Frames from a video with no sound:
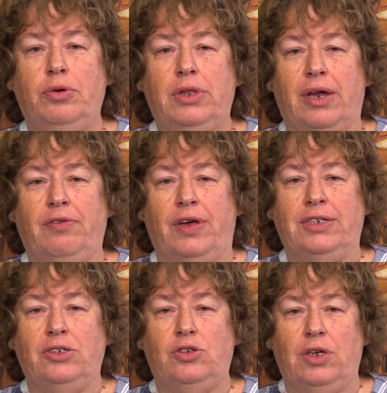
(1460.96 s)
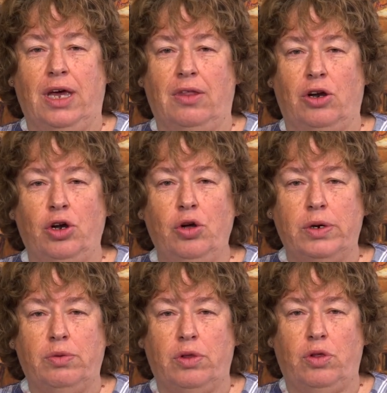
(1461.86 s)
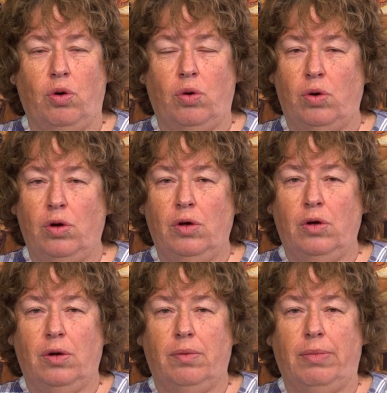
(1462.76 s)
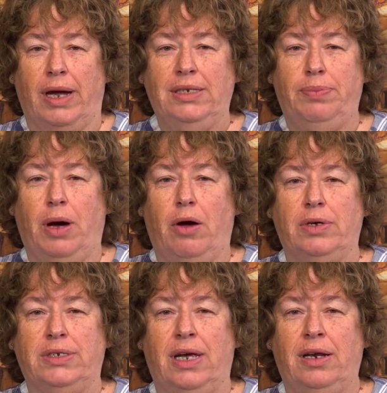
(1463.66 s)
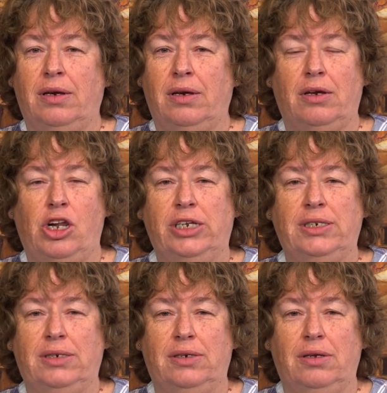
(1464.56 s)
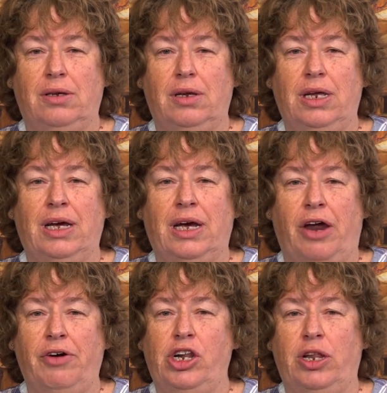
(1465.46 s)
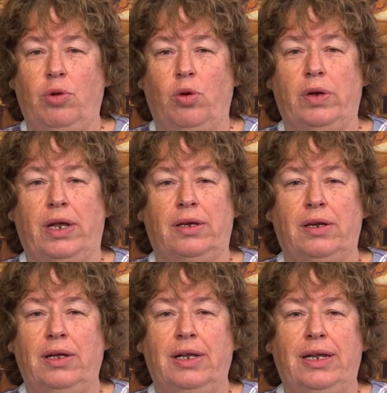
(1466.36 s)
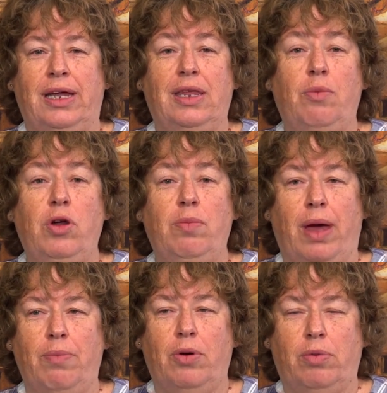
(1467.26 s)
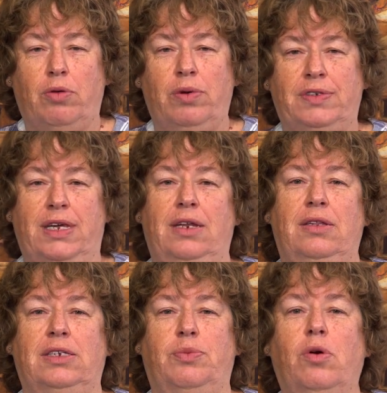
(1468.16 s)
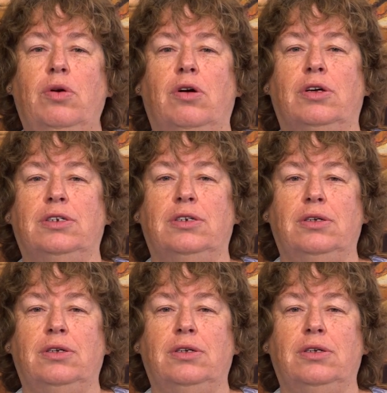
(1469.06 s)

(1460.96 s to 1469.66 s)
Put that vessel together, glue it with your mighty powers, and just encourage them, Lord, and let them remember what we've said in this broadcast.